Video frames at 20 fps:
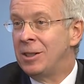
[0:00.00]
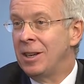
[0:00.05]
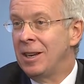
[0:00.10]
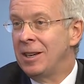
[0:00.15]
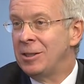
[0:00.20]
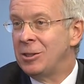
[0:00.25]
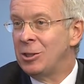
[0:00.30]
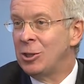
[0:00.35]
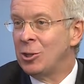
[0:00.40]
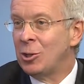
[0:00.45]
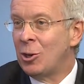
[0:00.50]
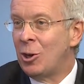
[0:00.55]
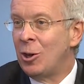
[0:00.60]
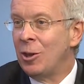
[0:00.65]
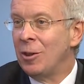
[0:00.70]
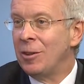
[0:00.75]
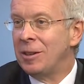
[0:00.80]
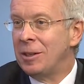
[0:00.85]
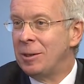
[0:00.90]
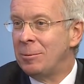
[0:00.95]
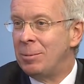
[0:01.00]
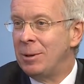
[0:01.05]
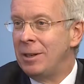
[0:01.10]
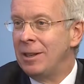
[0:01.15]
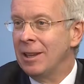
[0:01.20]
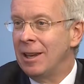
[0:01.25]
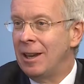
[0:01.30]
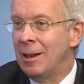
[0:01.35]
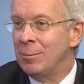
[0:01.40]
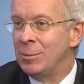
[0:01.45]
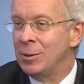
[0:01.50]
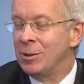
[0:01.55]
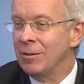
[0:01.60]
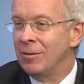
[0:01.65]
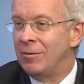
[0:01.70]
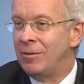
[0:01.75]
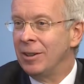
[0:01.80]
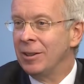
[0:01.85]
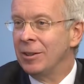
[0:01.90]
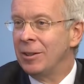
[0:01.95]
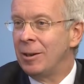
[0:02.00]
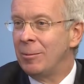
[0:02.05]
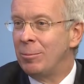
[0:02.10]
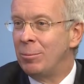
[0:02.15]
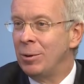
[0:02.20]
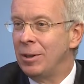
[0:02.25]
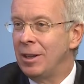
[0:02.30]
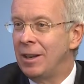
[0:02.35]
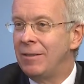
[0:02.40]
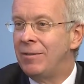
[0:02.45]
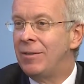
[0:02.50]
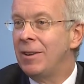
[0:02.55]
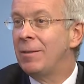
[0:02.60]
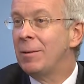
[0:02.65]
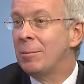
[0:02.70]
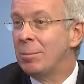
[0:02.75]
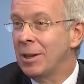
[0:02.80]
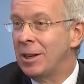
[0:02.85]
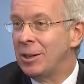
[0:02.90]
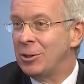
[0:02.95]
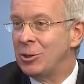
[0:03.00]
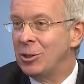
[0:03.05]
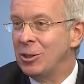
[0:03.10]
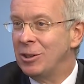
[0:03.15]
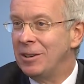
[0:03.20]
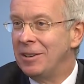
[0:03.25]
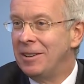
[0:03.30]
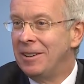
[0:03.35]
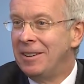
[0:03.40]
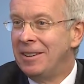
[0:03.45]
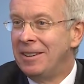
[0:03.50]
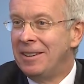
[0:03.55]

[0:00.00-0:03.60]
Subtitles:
days is all the EP labs are filled up with AFib ablation.